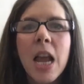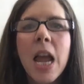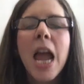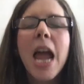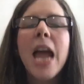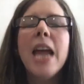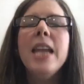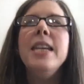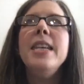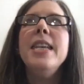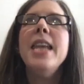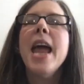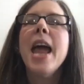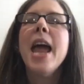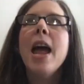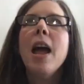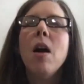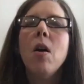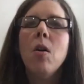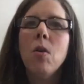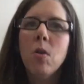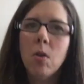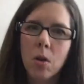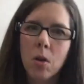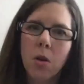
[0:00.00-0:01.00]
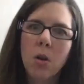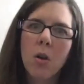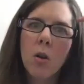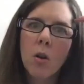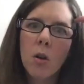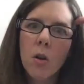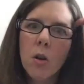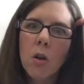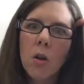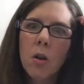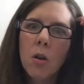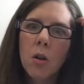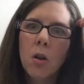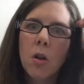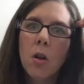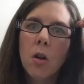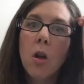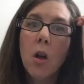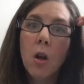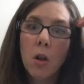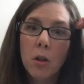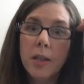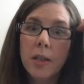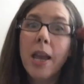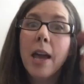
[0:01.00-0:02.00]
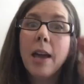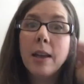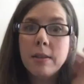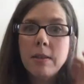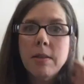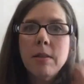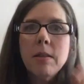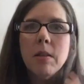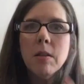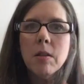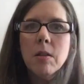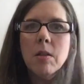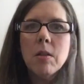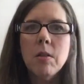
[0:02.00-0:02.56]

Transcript: And how long does that take? And what does that look like if